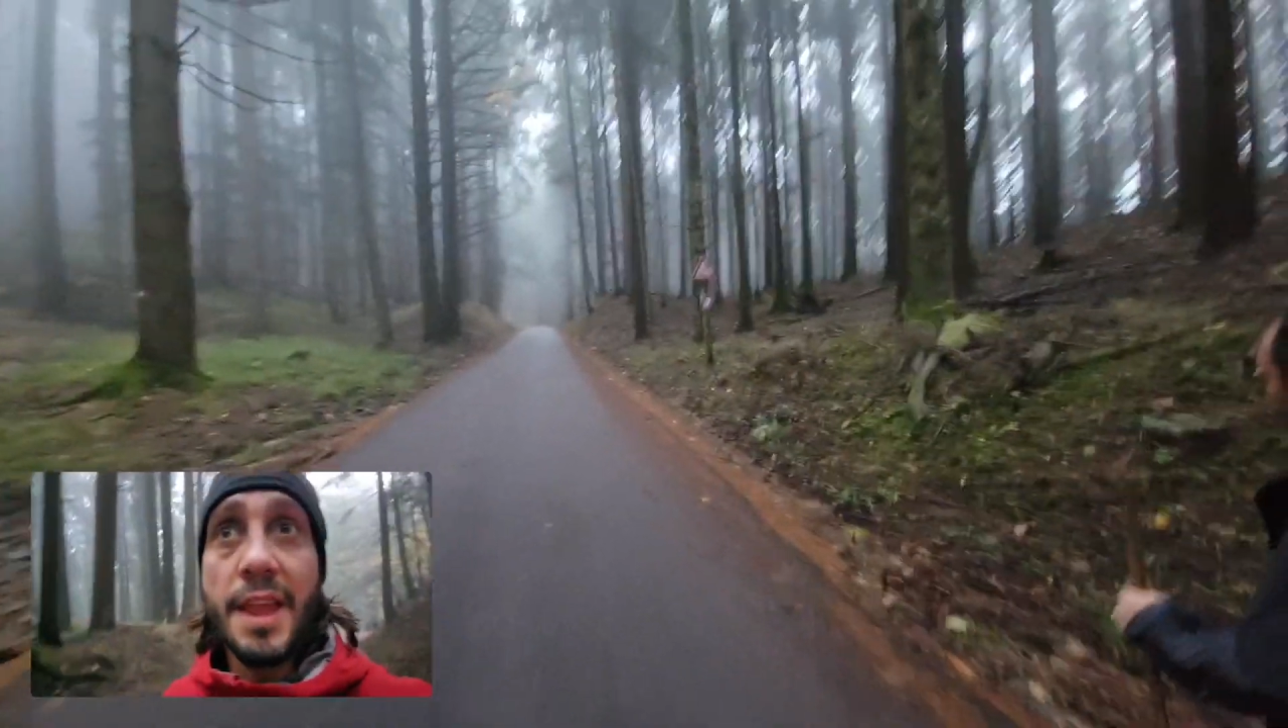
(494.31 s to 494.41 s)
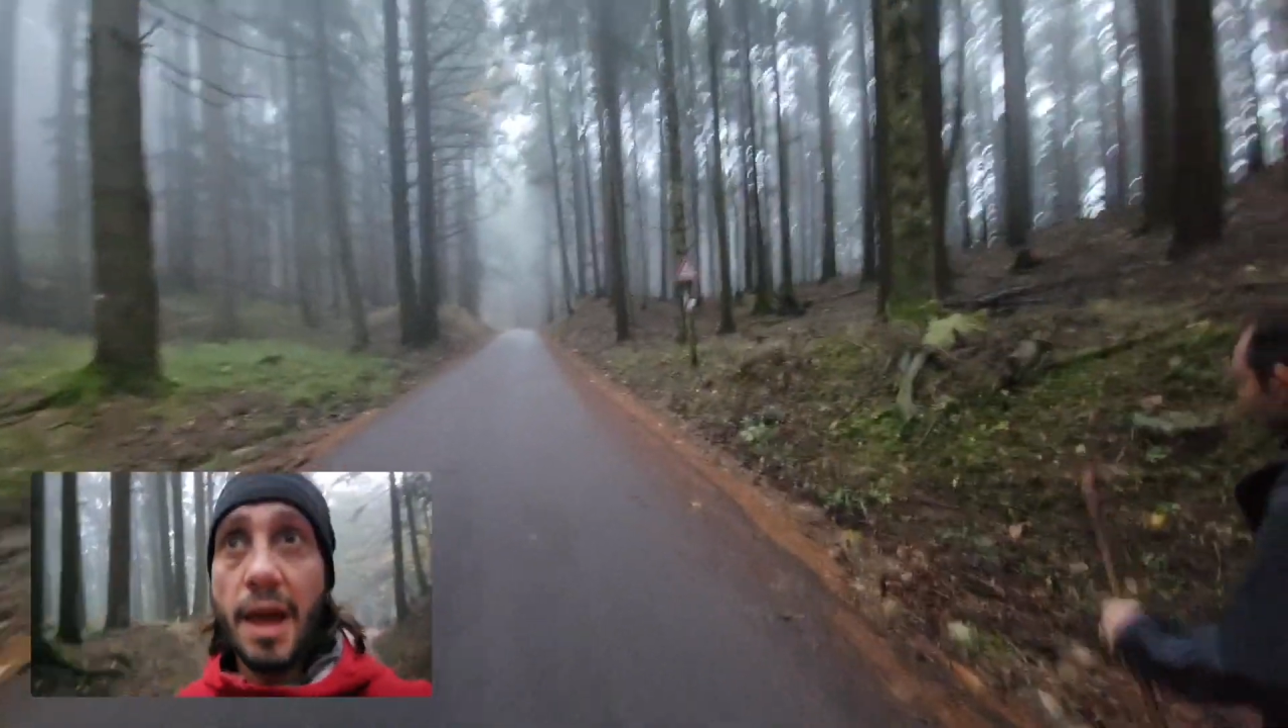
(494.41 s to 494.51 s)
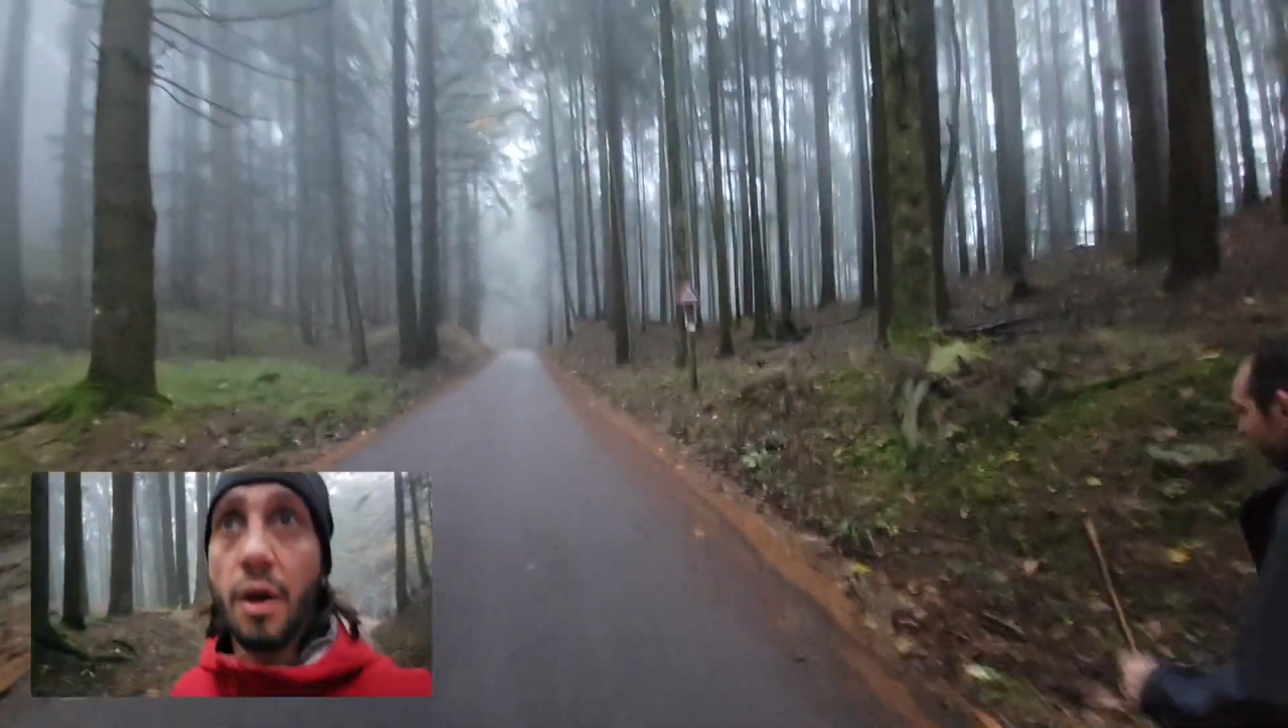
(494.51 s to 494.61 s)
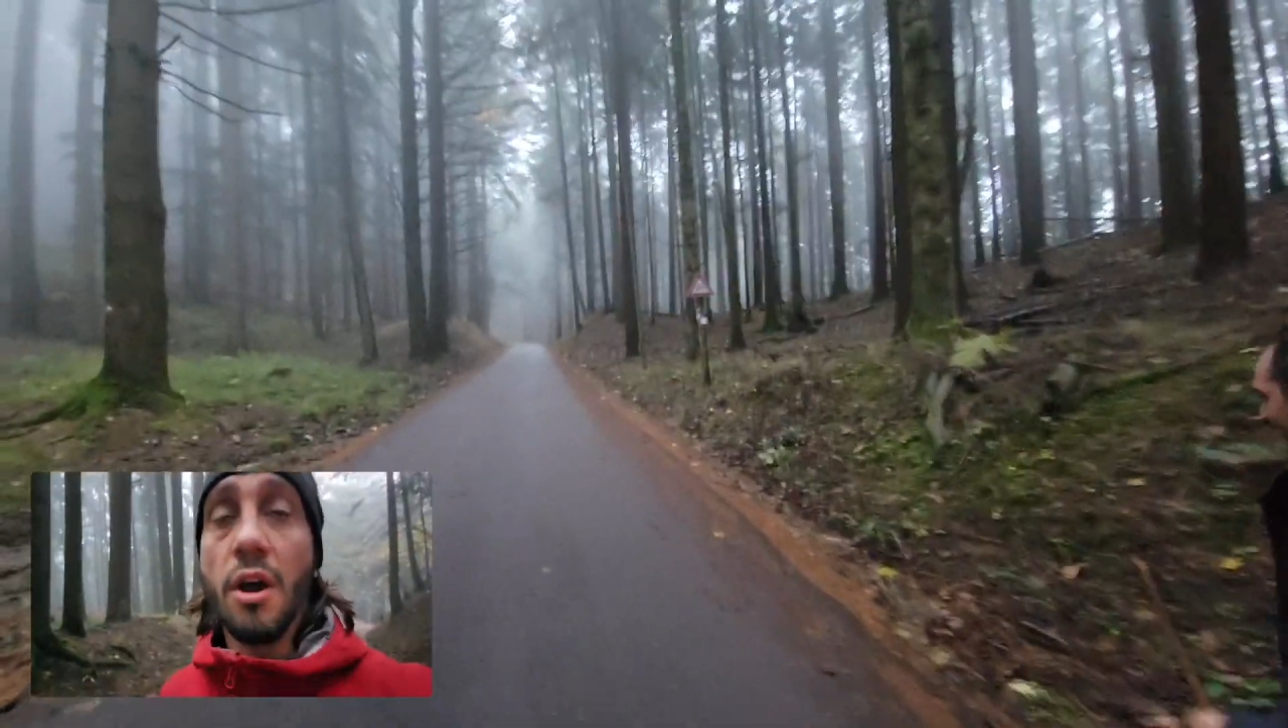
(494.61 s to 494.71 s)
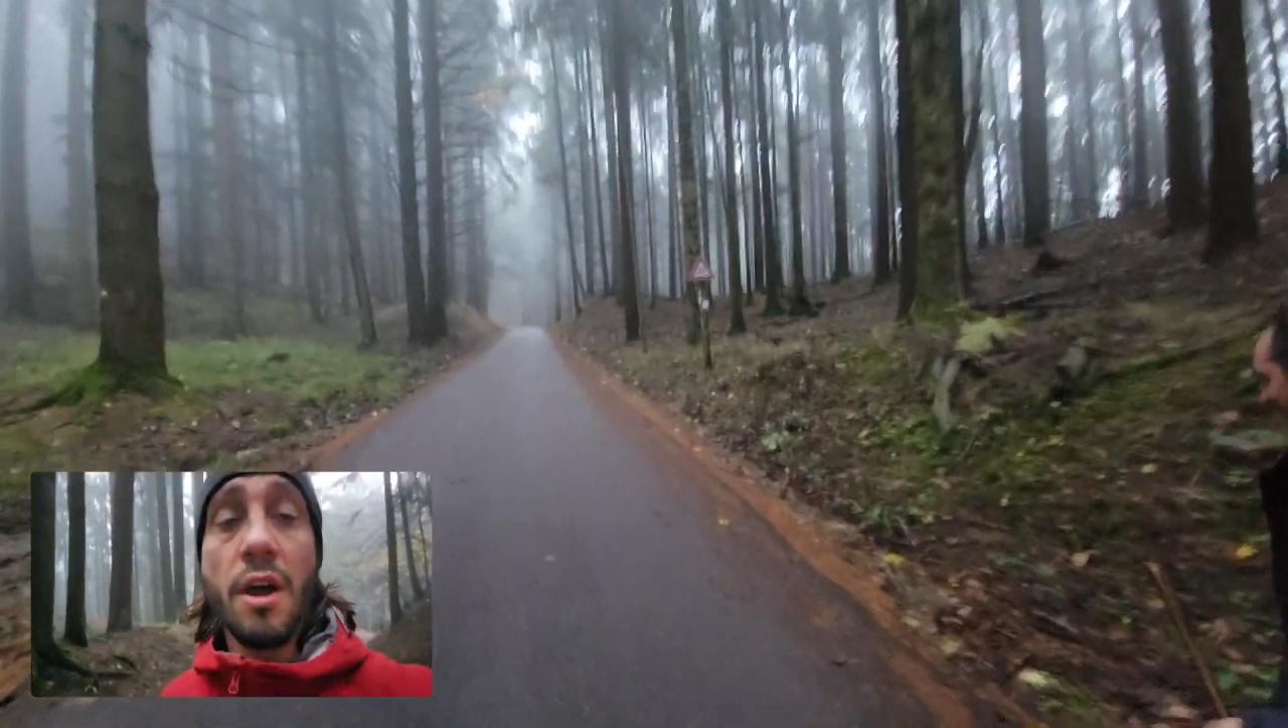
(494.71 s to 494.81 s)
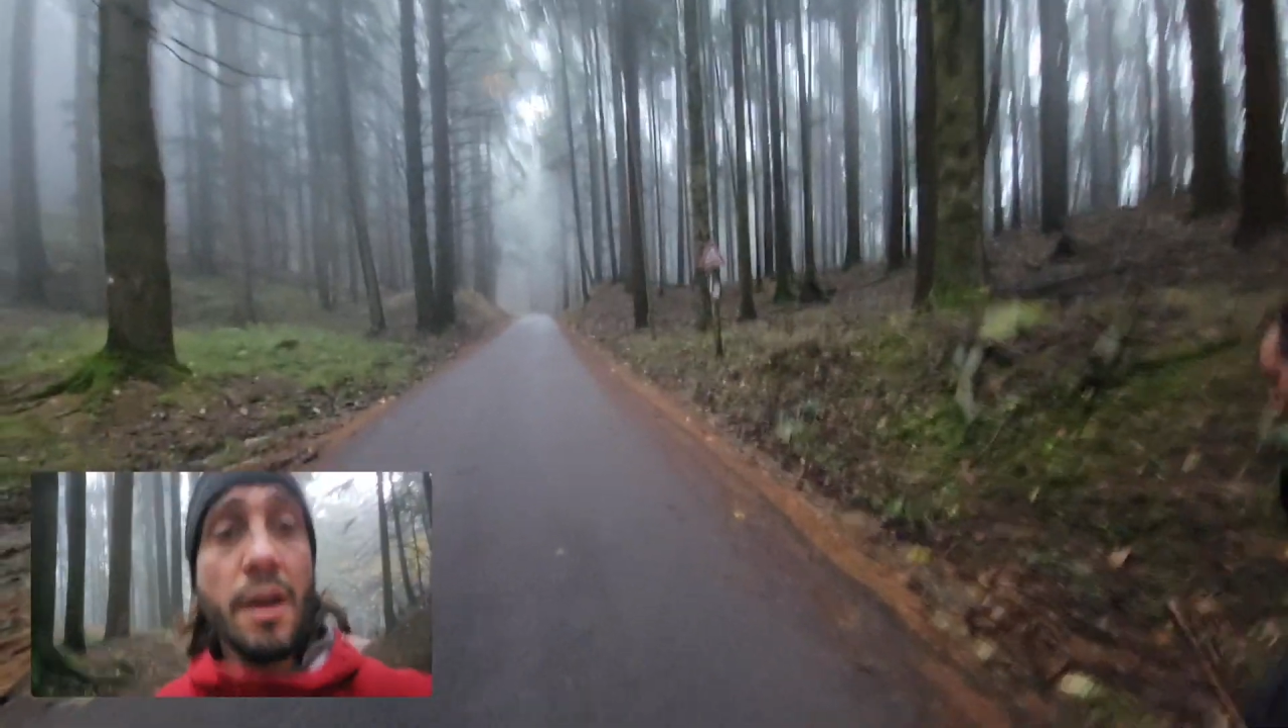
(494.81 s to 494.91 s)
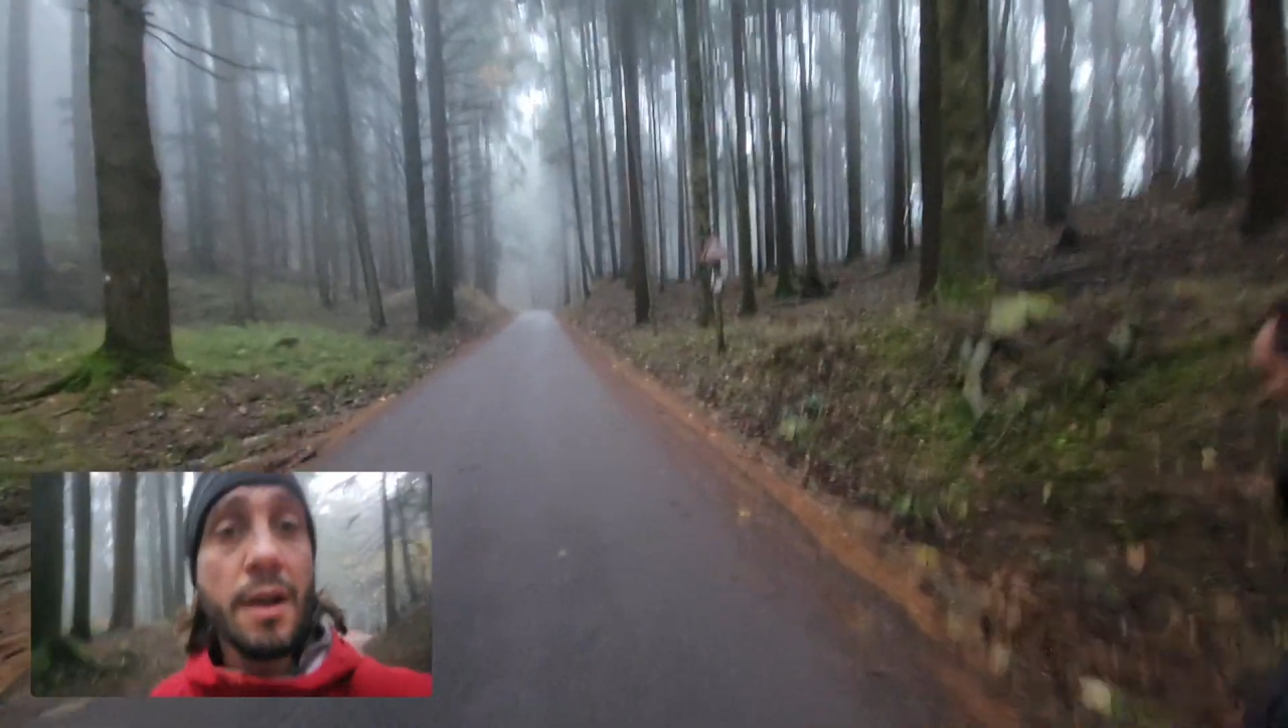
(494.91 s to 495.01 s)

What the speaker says: now